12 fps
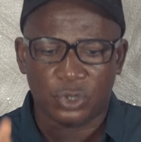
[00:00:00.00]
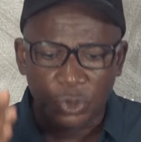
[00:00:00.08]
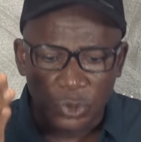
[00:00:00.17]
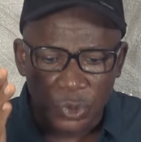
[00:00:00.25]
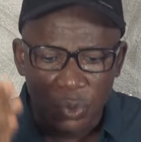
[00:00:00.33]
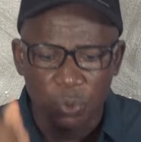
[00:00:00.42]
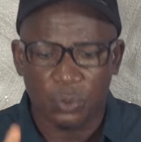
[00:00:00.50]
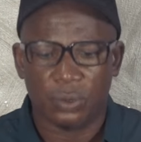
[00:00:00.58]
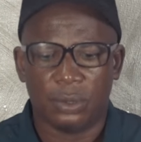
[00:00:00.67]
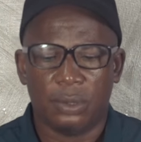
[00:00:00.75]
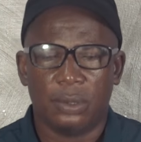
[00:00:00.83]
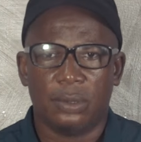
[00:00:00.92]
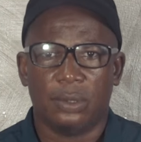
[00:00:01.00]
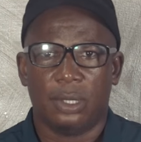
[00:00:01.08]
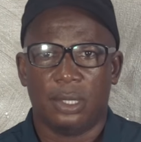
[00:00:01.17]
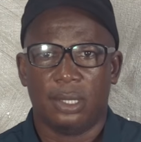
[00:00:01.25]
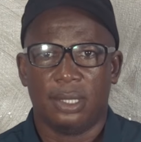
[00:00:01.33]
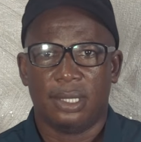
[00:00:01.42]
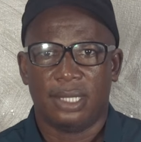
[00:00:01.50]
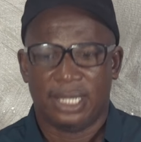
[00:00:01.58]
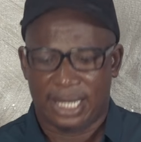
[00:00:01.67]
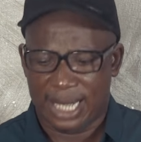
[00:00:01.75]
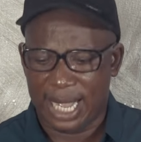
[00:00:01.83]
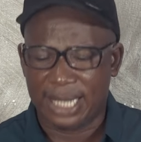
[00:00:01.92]
you
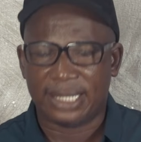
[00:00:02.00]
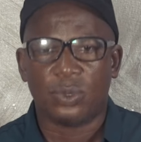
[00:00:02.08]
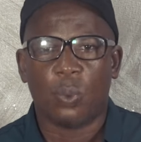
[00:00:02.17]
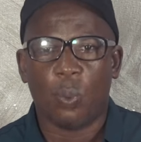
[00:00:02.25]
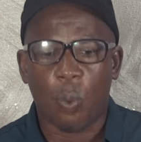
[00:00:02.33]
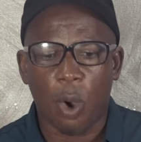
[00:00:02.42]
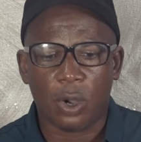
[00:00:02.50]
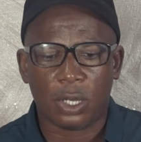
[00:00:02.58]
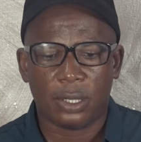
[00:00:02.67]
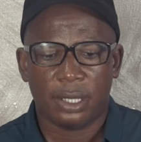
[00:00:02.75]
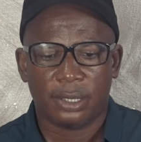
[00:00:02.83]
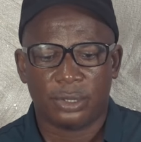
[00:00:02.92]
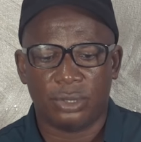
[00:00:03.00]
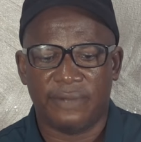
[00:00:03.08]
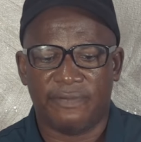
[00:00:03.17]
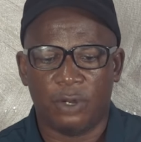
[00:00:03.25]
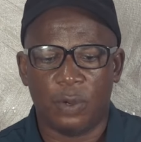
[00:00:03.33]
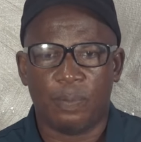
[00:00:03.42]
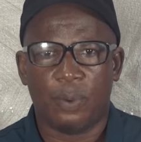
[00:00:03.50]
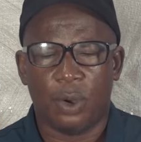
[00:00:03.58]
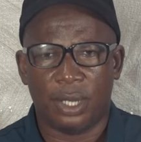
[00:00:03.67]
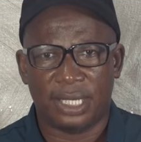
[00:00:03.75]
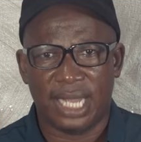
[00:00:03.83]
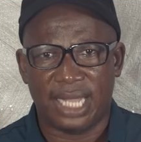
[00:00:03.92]
can work to develop
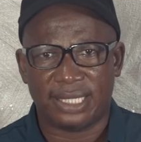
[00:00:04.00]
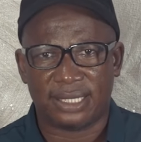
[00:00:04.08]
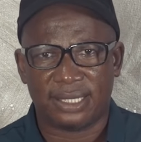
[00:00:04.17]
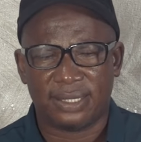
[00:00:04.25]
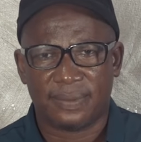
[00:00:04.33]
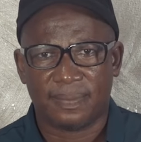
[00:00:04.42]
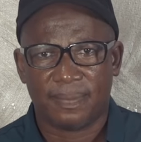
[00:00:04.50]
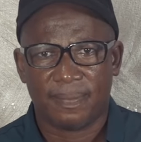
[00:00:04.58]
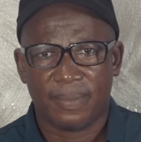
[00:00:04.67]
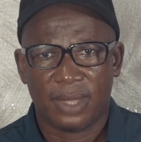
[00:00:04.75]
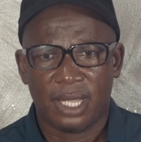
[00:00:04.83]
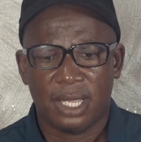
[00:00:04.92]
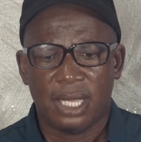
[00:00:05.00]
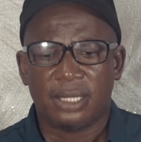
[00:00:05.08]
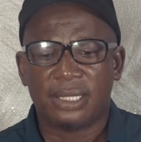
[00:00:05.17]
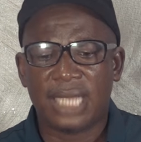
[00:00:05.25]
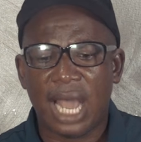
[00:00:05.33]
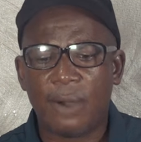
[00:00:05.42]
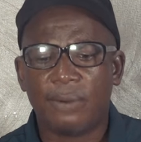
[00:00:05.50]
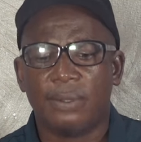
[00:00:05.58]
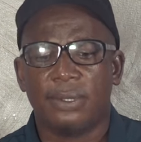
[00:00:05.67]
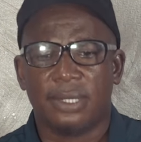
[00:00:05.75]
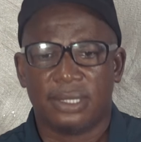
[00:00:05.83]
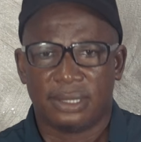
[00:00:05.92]
on that. Now,
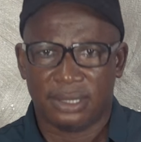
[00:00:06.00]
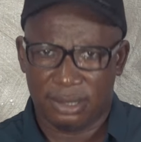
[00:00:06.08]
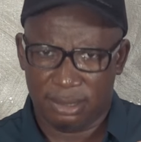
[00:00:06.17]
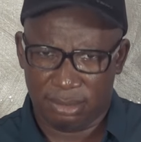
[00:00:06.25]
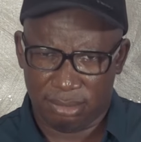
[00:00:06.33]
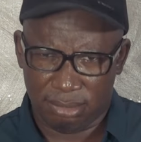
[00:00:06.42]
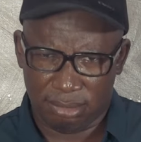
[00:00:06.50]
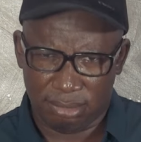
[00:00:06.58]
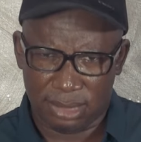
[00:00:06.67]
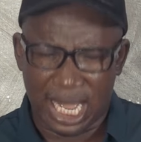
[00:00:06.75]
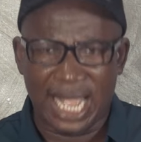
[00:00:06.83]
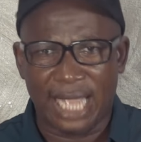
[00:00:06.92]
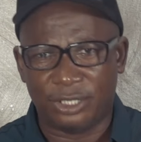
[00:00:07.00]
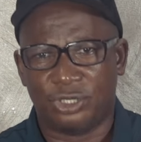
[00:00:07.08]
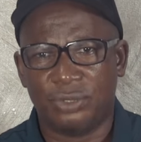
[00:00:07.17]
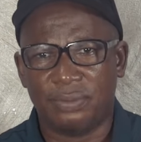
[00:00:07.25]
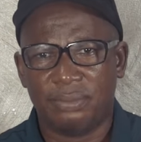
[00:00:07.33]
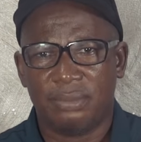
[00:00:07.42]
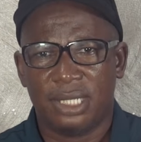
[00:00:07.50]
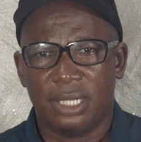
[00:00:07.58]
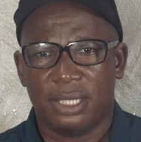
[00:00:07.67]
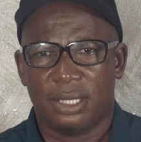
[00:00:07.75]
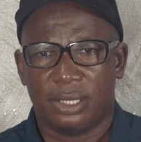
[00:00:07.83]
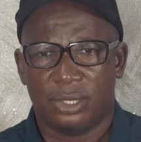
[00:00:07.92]
I assume
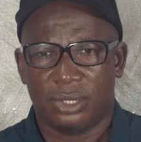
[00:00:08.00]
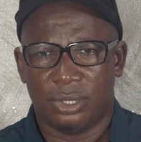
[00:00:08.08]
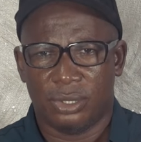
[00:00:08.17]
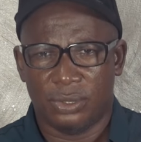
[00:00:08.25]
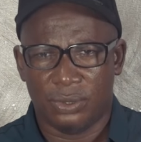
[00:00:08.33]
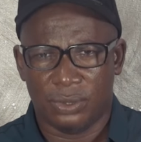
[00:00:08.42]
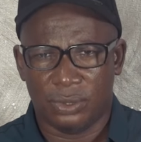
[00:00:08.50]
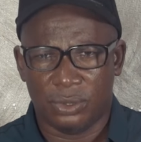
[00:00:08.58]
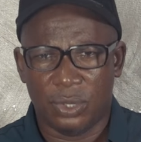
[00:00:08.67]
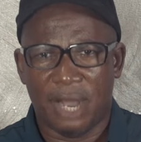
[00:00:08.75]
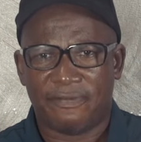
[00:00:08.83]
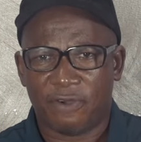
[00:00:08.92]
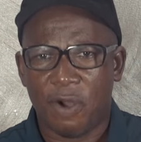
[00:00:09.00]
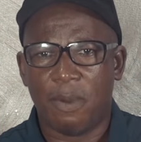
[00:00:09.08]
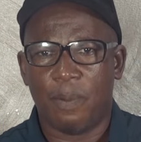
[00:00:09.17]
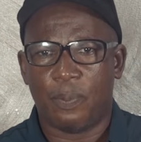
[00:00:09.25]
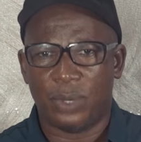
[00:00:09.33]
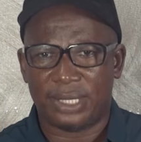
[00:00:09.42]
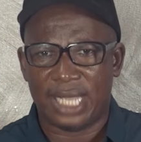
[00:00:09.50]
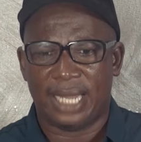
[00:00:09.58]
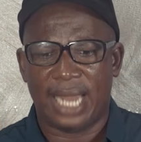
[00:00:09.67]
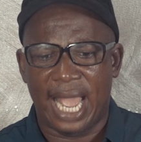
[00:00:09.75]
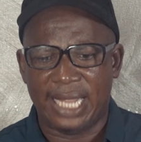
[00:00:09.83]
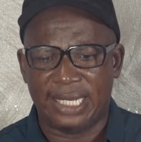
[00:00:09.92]
you have come up with
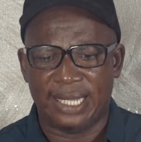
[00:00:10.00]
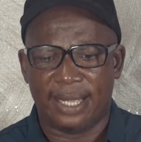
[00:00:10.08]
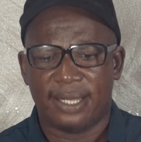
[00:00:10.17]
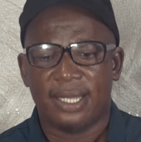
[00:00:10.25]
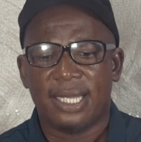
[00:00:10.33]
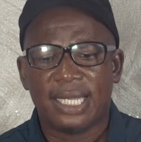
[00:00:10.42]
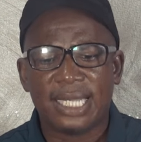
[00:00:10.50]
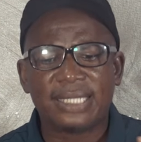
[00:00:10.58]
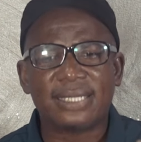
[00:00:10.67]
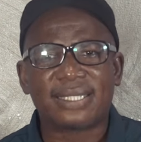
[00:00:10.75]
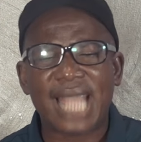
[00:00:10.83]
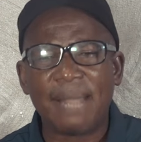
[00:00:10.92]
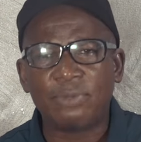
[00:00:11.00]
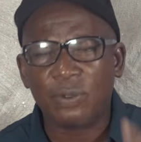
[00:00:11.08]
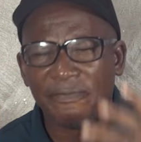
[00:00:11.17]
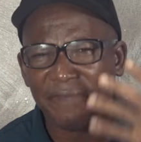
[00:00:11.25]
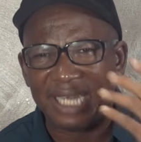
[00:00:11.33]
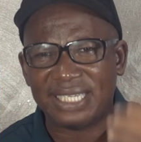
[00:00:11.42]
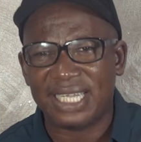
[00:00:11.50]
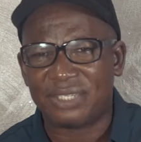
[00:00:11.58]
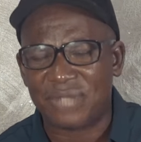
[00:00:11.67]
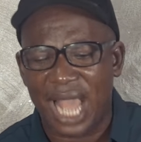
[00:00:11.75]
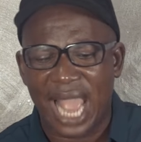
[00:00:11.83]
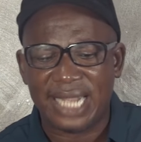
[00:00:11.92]
an idea. It is time to
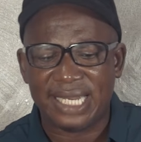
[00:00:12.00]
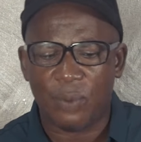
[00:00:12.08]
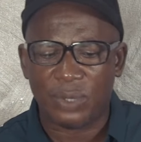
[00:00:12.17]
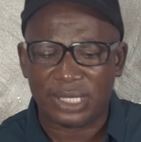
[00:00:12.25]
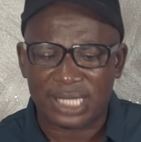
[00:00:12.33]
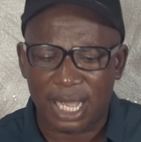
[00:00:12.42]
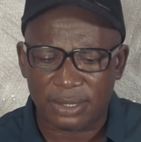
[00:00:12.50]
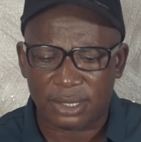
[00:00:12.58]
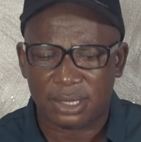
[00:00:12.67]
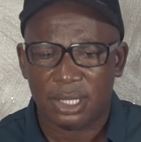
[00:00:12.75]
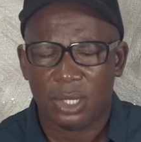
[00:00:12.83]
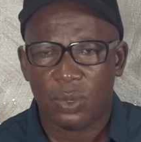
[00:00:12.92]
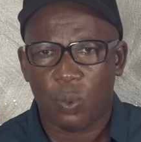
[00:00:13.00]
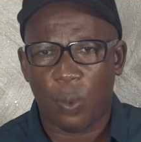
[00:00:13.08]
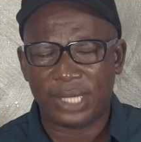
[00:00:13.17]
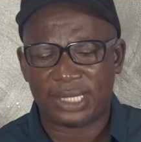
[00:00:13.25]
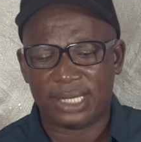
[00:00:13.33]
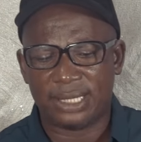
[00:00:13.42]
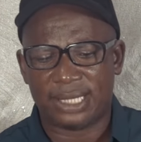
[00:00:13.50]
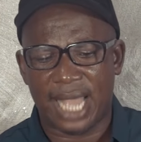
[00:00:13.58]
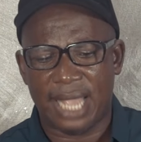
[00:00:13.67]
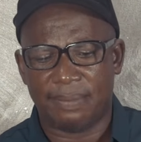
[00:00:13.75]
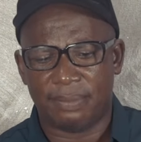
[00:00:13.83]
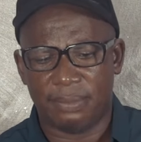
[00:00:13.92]
validate your idea without wasting
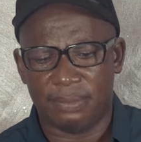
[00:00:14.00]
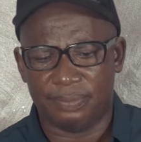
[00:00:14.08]
time.